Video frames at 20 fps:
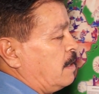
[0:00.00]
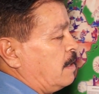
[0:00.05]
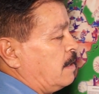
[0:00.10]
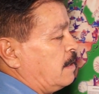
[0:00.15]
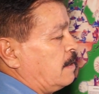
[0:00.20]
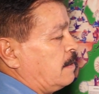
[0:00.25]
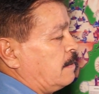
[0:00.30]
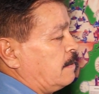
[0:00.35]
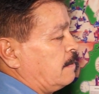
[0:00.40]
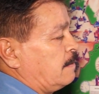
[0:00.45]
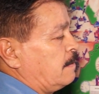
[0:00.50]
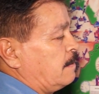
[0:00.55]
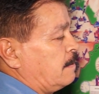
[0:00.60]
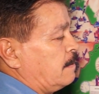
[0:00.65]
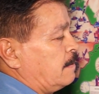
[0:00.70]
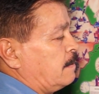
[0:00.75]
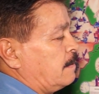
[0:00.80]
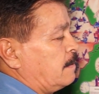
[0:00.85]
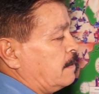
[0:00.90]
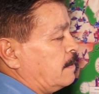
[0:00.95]

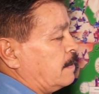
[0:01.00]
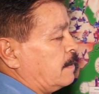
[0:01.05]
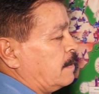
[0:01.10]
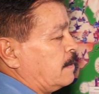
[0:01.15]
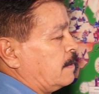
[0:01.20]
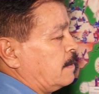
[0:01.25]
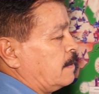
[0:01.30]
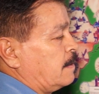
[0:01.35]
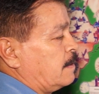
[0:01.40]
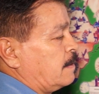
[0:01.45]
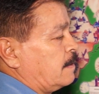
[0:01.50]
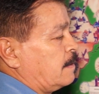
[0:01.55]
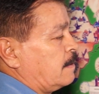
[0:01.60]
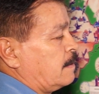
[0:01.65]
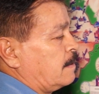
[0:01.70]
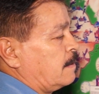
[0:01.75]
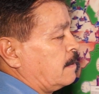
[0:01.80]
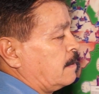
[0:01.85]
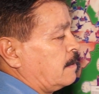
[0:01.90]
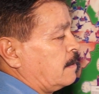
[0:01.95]

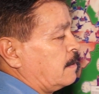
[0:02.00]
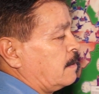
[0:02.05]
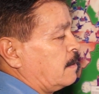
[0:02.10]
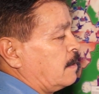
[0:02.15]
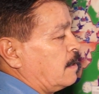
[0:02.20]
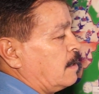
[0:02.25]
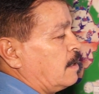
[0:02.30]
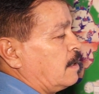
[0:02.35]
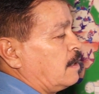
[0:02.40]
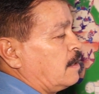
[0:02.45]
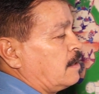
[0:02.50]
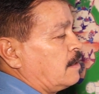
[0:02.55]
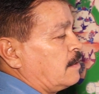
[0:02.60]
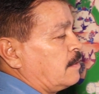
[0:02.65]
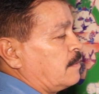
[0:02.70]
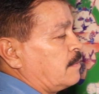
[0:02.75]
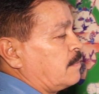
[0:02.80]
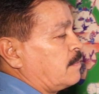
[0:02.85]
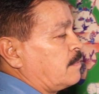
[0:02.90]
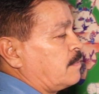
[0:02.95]

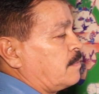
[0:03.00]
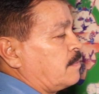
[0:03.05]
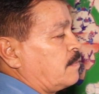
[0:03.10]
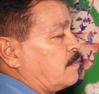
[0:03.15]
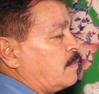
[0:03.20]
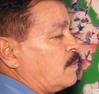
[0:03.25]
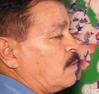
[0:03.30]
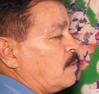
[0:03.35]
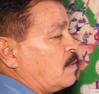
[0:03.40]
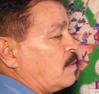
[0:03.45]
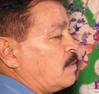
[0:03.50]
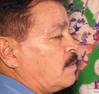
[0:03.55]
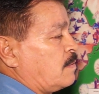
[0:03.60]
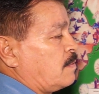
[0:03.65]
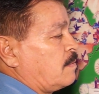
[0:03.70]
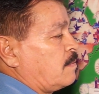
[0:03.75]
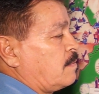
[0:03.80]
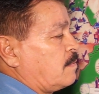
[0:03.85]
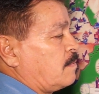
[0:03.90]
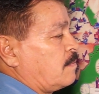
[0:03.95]

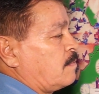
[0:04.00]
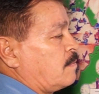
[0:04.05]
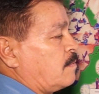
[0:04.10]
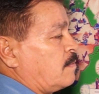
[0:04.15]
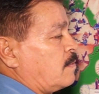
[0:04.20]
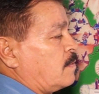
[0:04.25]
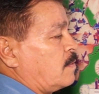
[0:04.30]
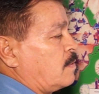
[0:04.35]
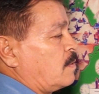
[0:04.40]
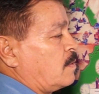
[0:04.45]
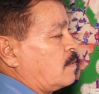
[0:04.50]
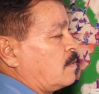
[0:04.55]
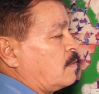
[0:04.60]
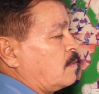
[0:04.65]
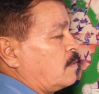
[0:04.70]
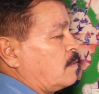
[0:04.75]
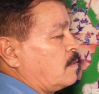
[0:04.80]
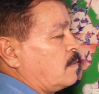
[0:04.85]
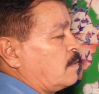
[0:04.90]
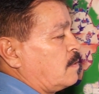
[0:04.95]

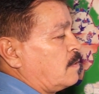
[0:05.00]
Nobody speaks.